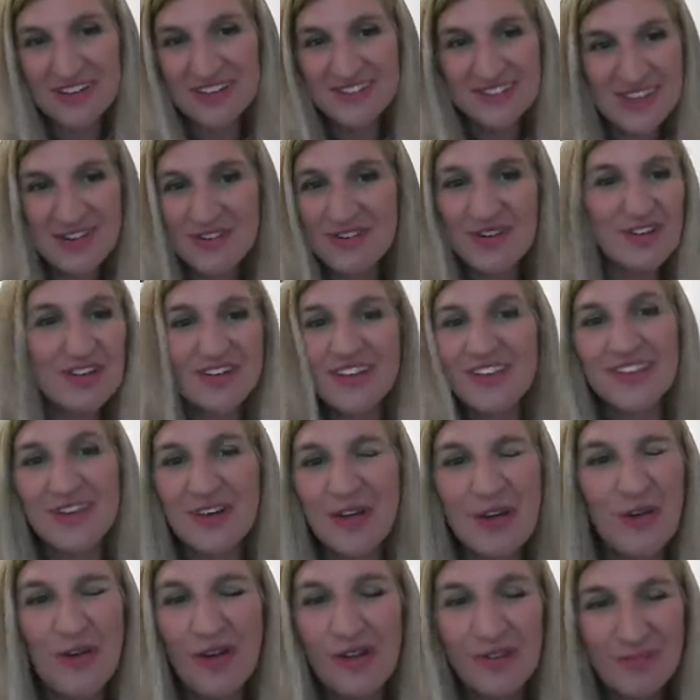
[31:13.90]
secretly
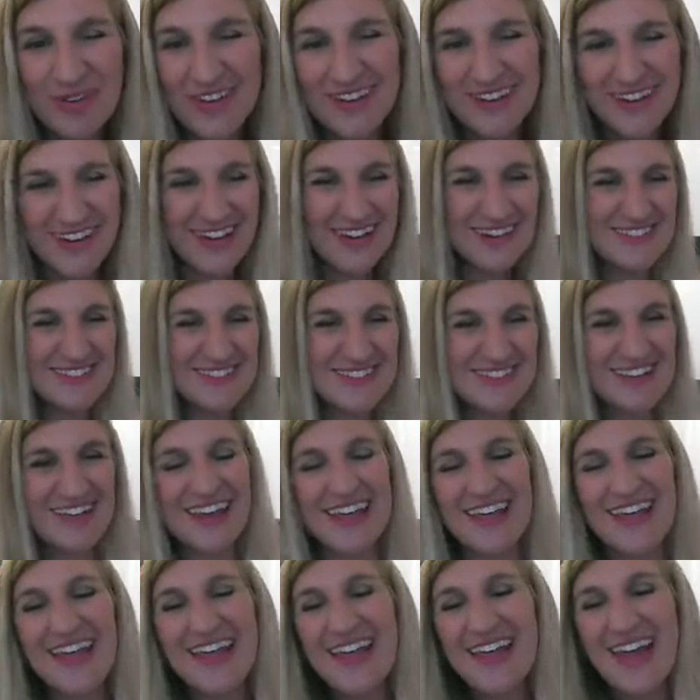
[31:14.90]
the goal, but no, I'm just
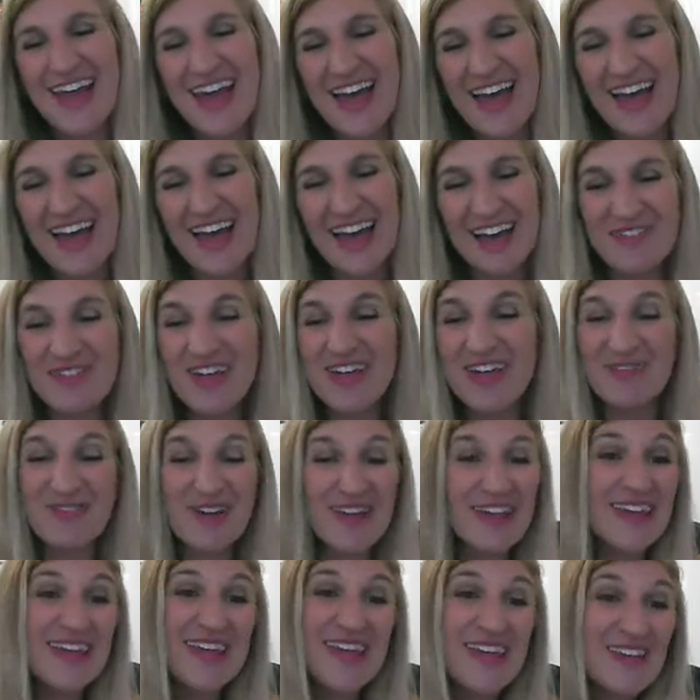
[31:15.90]
kidding. It
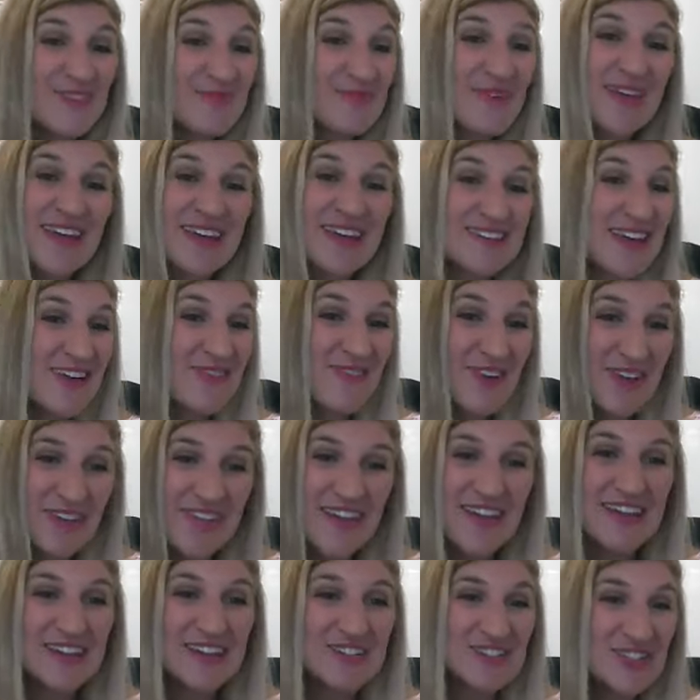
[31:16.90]
really is because
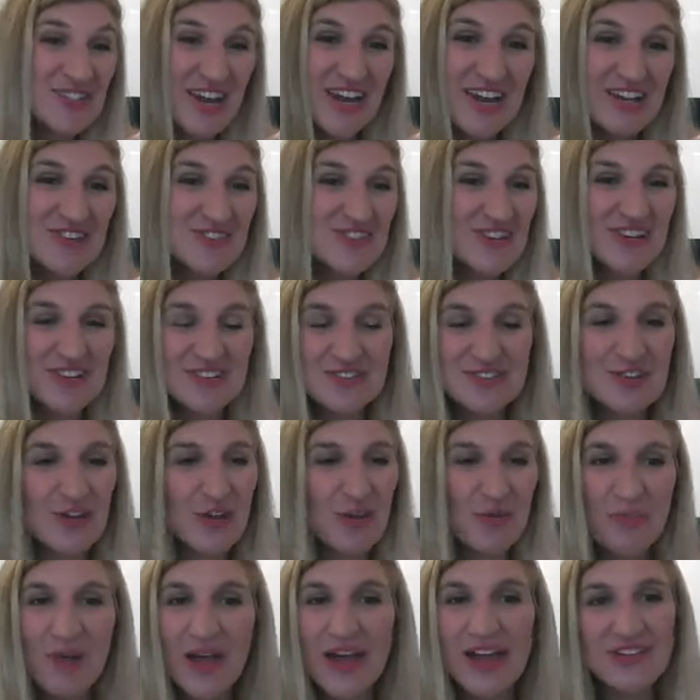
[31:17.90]
everything is changing
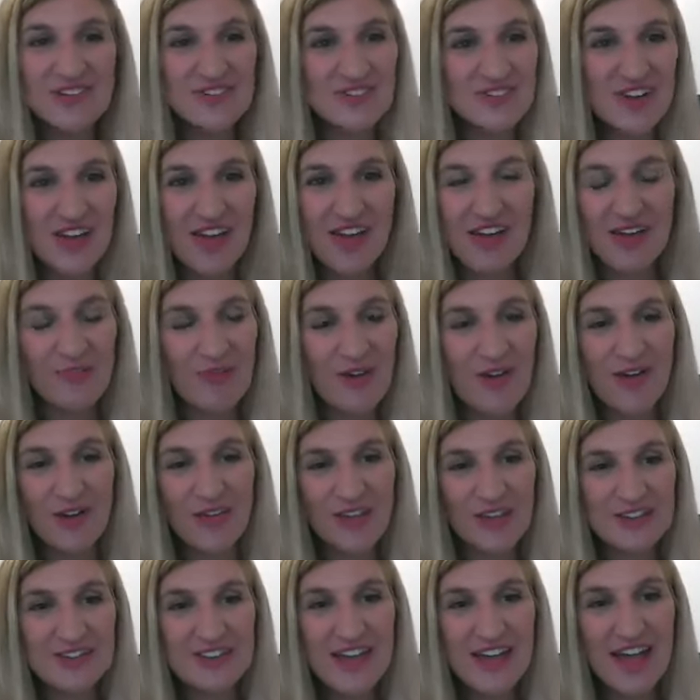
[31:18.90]
so much
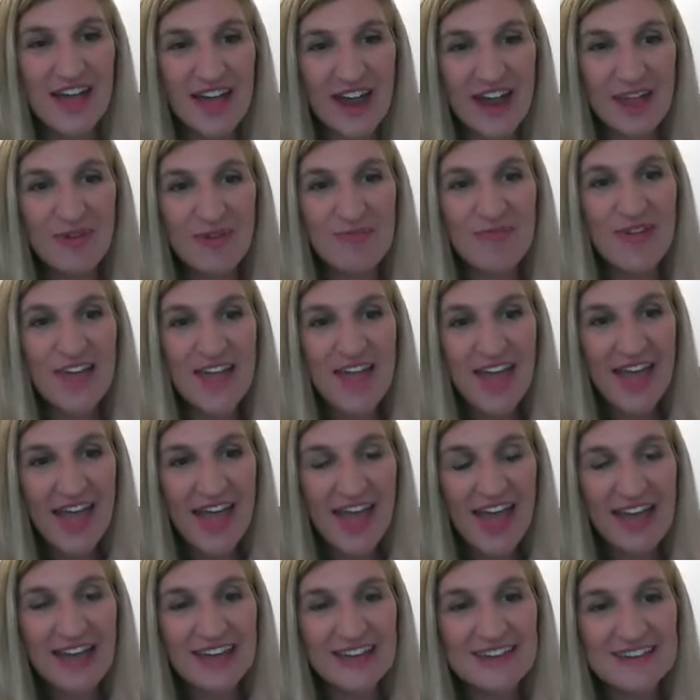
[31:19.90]
all the time.
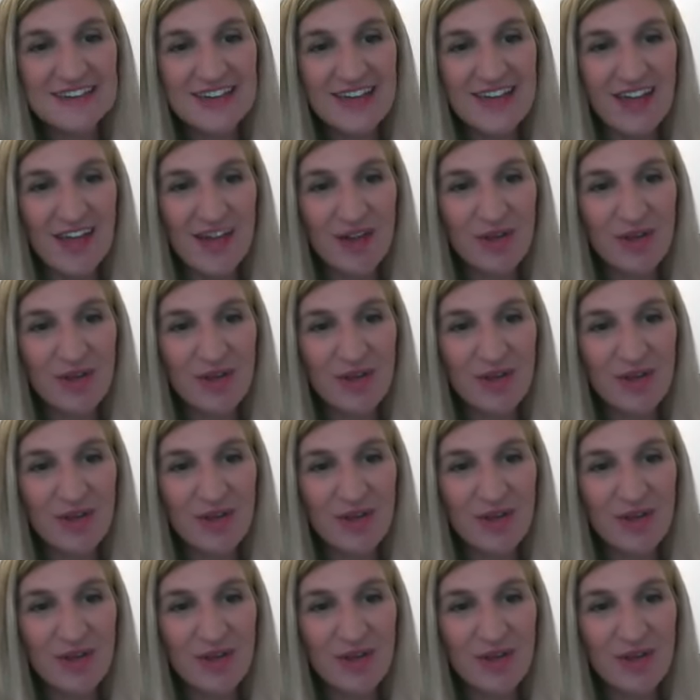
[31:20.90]
And,